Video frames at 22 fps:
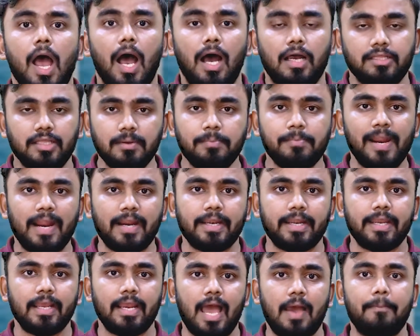Other
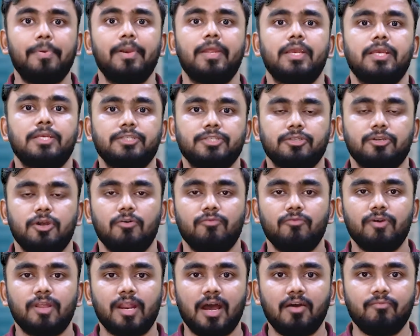practical application
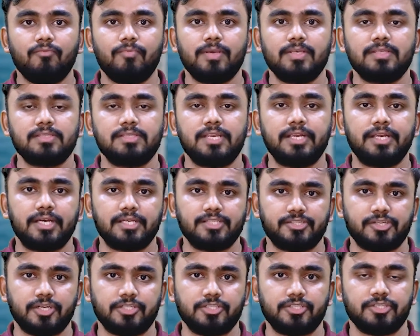of graph-based data
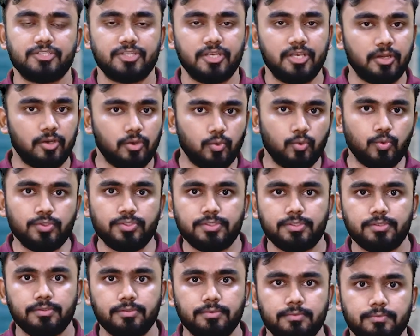structures
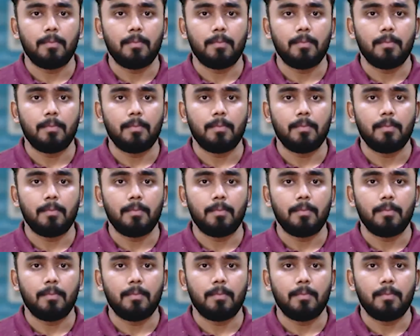includes